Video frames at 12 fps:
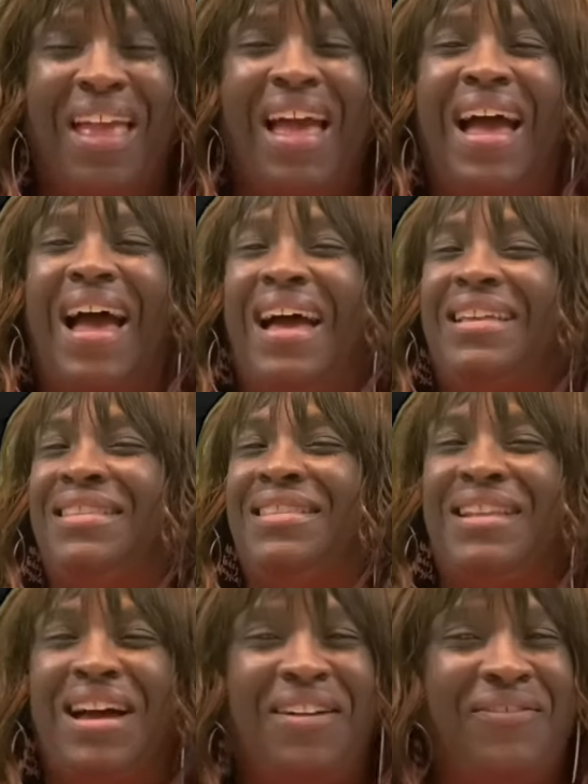I
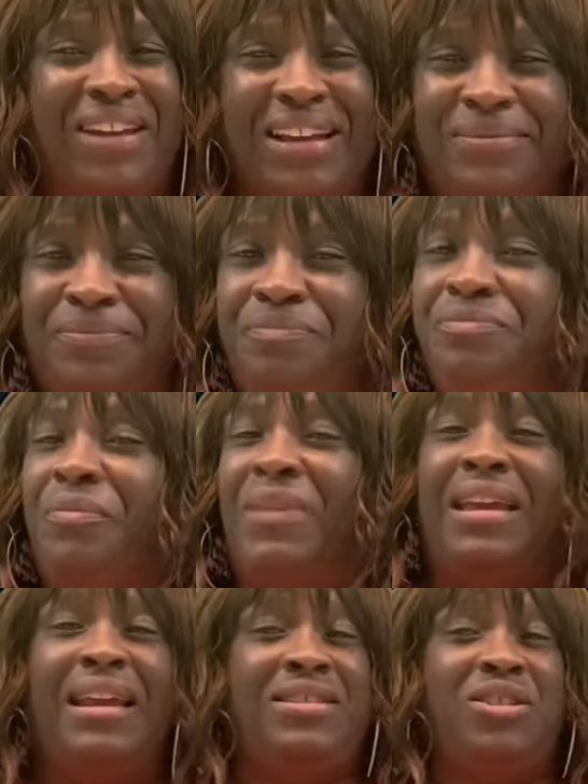love it.
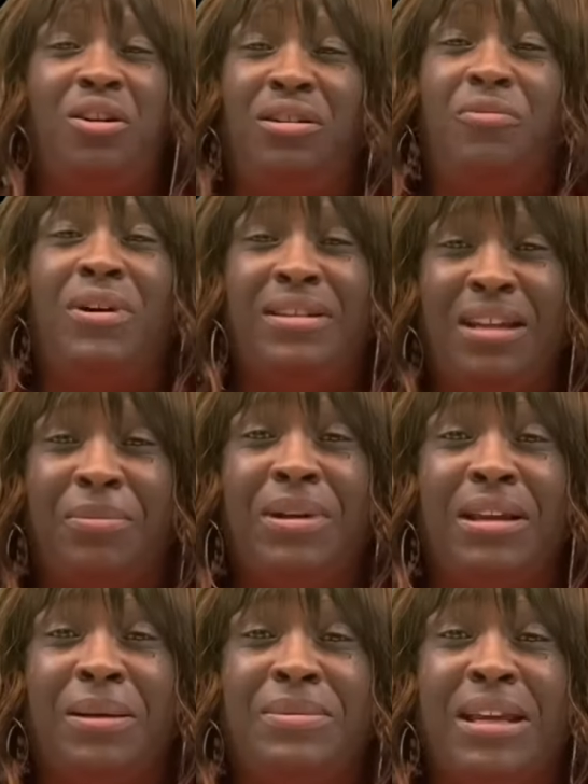And I told her one day I'm going to
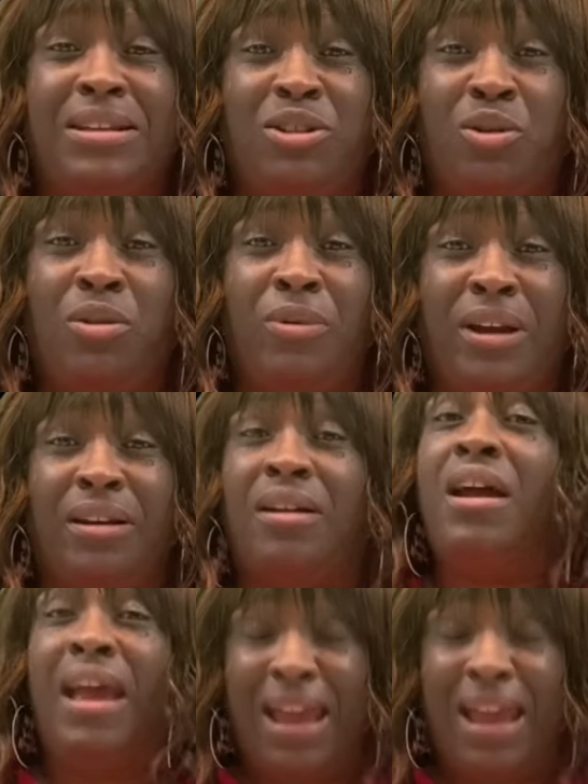get up there and do it with her.